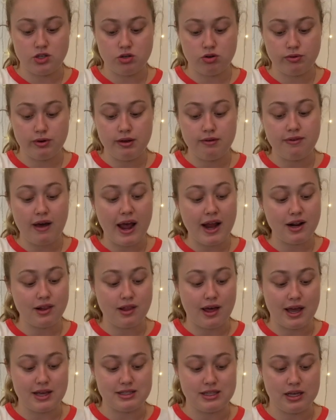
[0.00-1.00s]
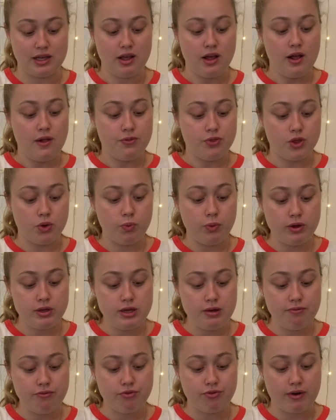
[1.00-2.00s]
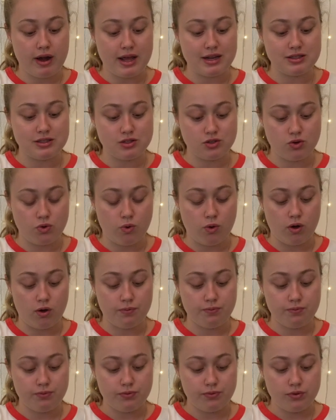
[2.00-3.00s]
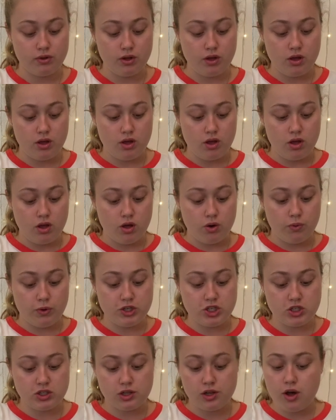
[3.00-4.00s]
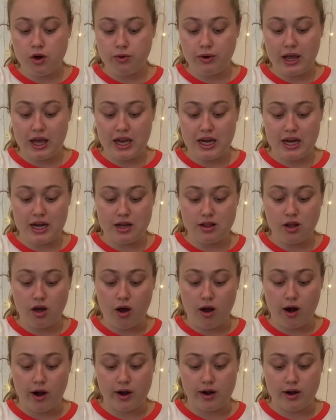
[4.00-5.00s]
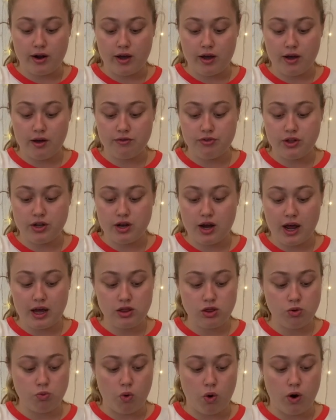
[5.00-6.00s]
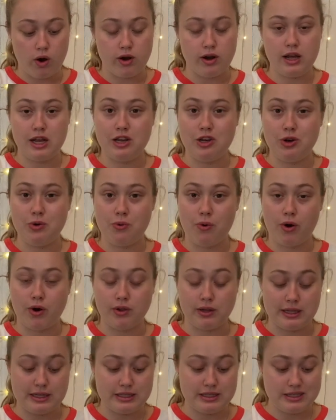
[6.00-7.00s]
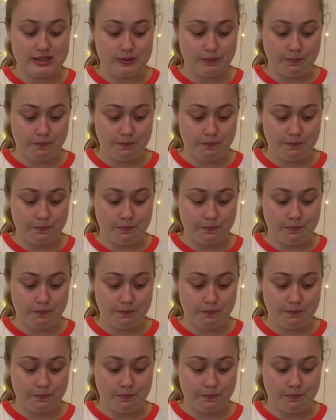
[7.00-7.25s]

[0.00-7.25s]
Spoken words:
to revitalizing the William Frantz School, which is located in the heart of the 9th Ward in New Orleans.